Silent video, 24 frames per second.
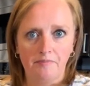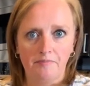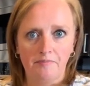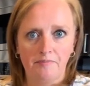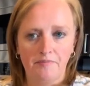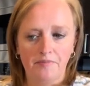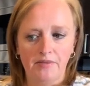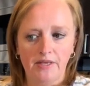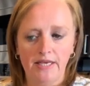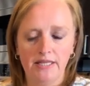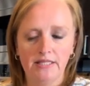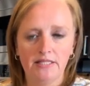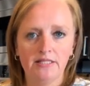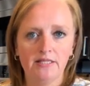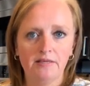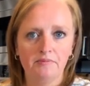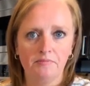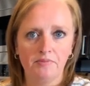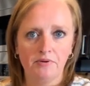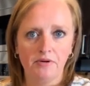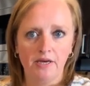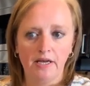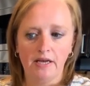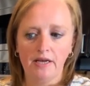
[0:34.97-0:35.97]
Instant
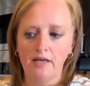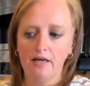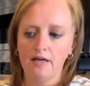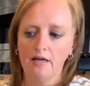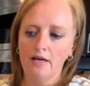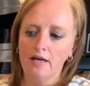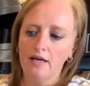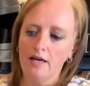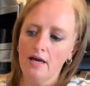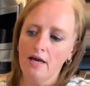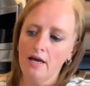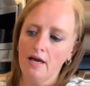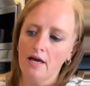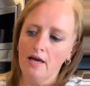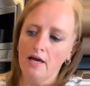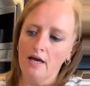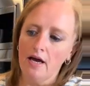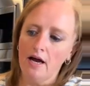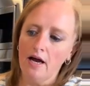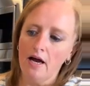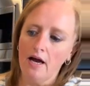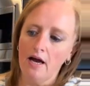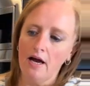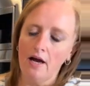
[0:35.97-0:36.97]
pudding,
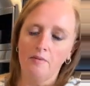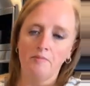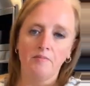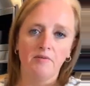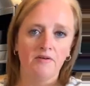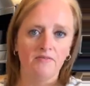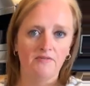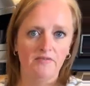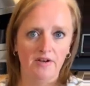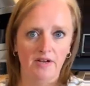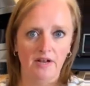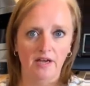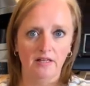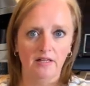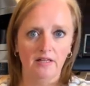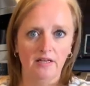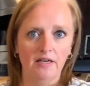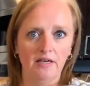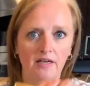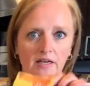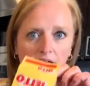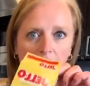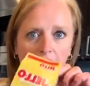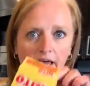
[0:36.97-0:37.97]
vanilla,
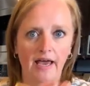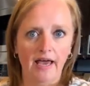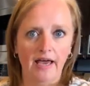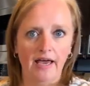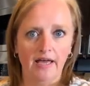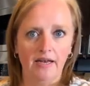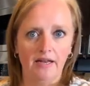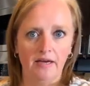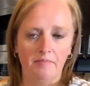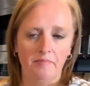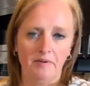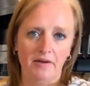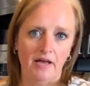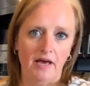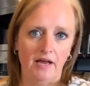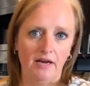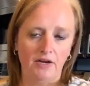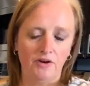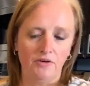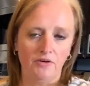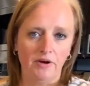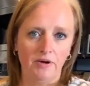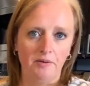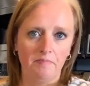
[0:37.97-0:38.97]
and a banana
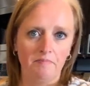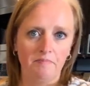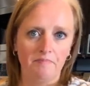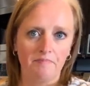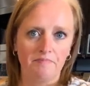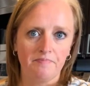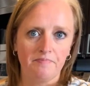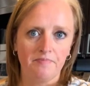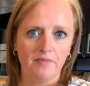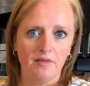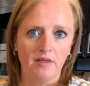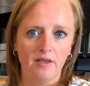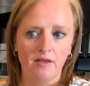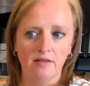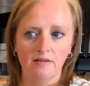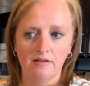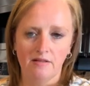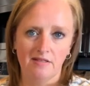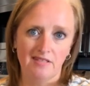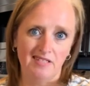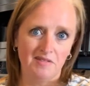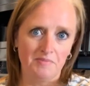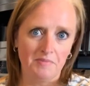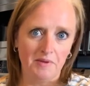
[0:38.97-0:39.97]
cream, since it's
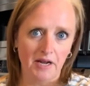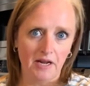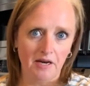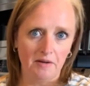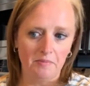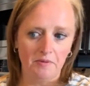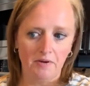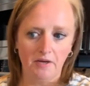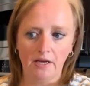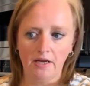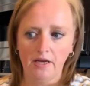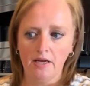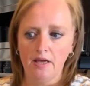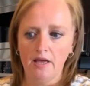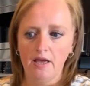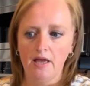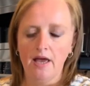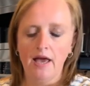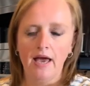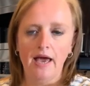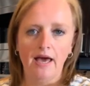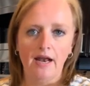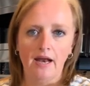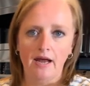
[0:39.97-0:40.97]
banana pudding.
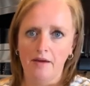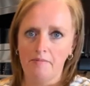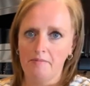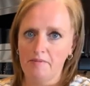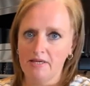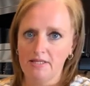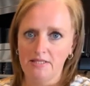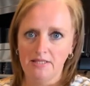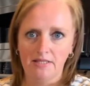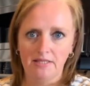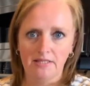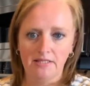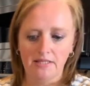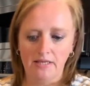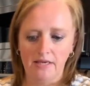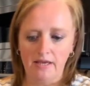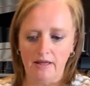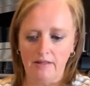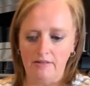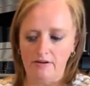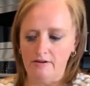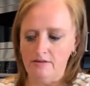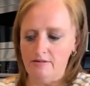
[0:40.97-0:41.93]
And I mix these together.